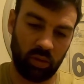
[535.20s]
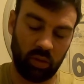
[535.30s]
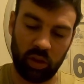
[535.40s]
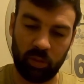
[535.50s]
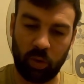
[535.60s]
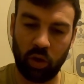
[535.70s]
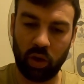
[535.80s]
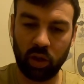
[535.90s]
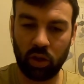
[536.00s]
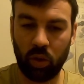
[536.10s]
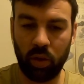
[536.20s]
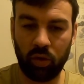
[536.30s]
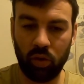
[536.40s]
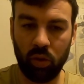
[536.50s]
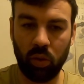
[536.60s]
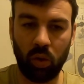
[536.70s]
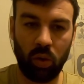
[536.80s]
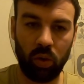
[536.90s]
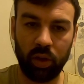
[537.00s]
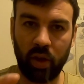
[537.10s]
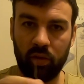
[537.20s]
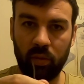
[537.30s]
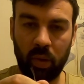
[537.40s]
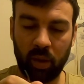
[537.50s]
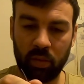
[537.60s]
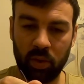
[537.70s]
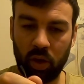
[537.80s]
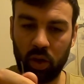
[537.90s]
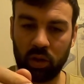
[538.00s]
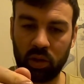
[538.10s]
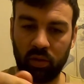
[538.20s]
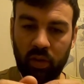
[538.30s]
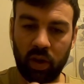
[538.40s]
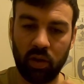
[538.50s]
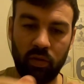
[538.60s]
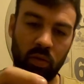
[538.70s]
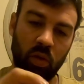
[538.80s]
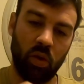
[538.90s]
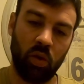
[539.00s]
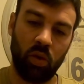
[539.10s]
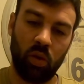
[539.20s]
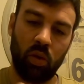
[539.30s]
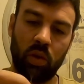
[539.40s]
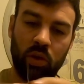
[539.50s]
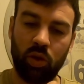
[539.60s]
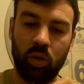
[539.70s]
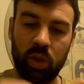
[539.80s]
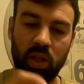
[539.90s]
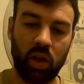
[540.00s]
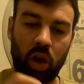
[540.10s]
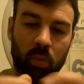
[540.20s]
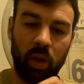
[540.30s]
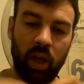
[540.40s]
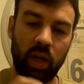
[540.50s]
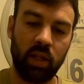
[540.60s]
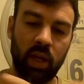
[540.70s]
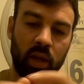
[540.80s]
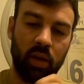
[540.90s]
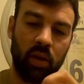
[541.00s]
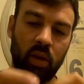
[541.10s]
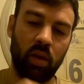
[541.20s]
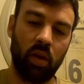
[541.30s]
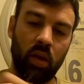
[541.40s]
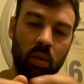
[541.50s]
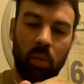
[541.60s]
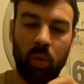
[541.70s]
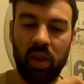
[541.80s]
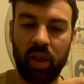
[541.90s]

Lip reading: It's pointless going through all the different types of knots. I find there's no need to complicate it, but with a